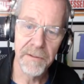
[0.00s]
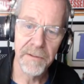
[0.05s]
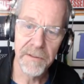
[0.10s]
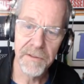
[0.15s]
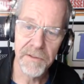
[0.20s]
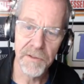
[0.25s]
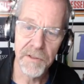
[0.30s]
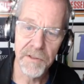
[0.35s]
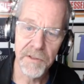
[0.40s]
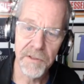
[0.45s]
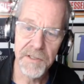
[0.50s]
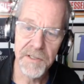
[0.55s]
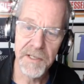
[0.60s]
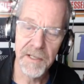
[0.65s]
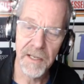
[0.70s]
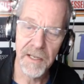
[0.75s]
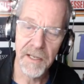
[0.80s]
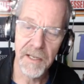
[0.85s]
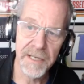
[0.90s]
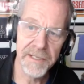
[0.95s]
So you see
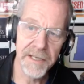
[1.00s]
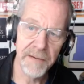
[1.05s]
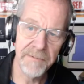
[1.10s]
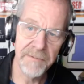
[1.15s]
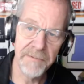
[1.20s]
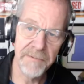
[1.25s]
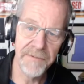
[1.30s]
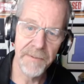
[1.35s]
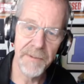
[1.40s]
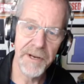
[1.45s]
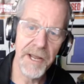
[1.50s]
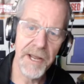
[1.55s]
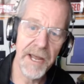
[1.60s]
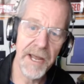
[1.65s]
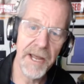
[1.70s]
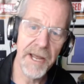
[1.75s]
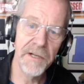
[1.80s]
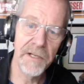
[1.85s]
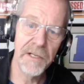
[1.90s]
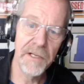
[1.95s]
the lights coming from an
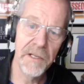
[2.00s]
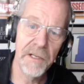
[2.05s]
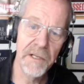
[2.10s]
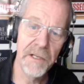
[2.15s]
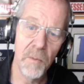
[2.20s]
angle.